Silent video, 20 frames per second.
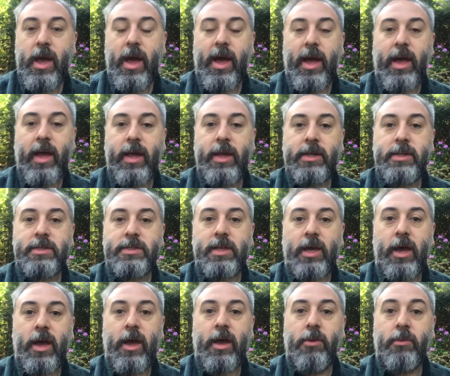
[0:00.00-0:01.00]
and
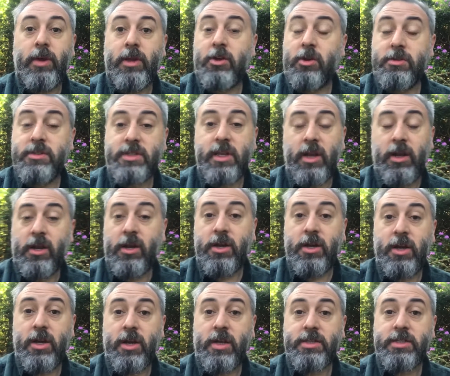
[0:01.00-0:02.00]
we're constantly
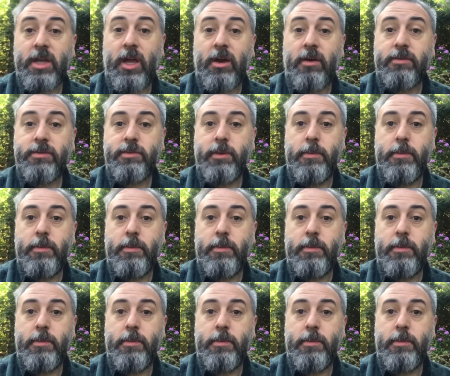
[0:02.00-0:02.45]
learning ourselves.